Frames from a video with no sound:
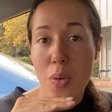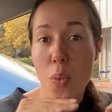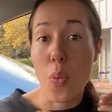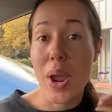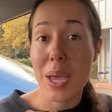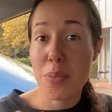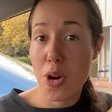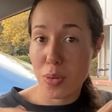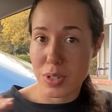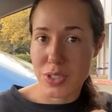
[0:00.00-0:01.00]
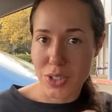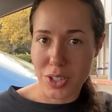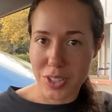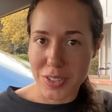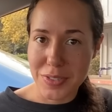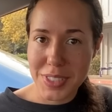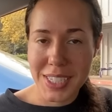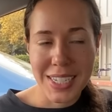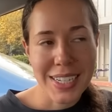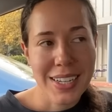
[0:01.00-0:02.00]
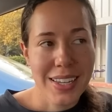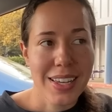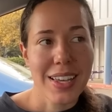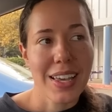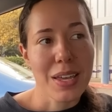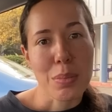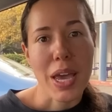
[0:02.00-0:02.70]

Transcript: way more reserved in my